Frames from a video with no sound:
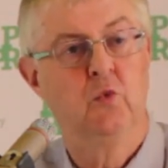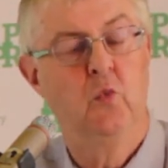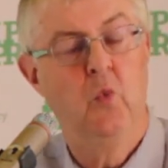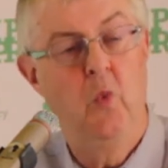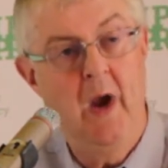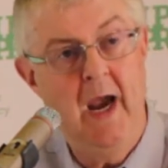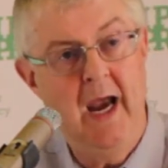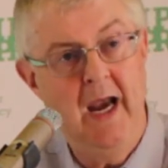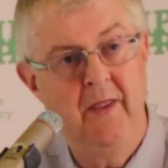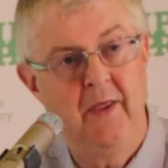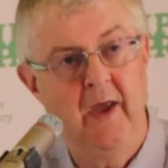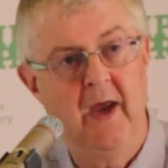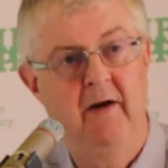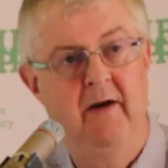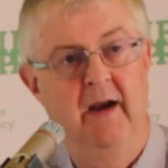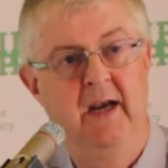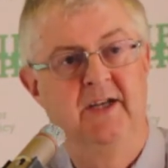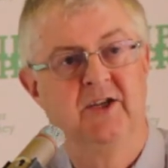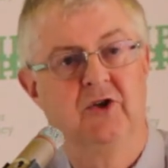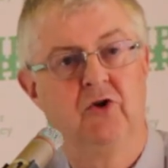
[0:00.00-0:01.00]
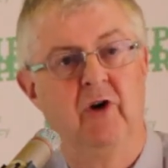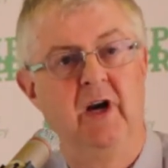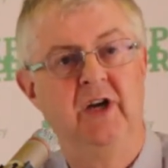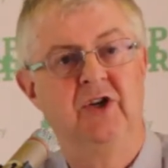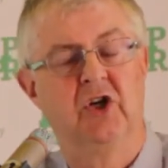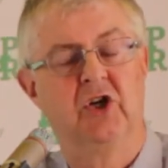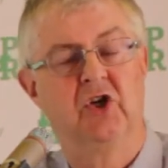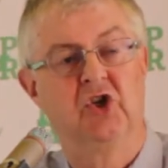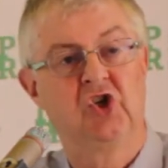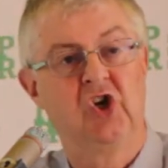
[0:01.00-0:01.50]
where there is
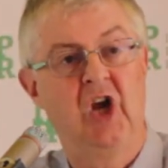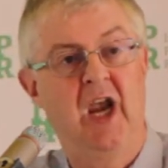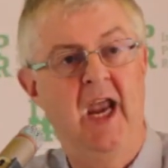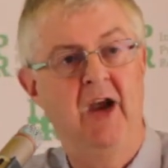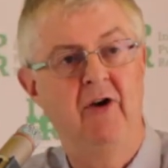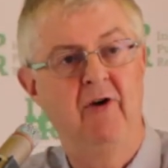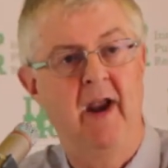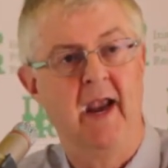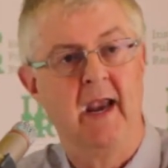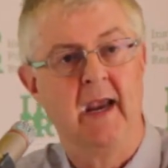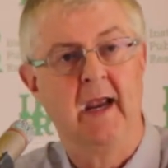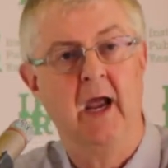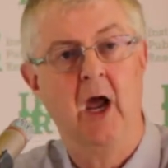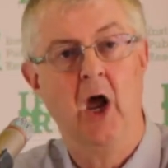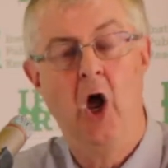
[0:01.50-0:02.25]
greater sharing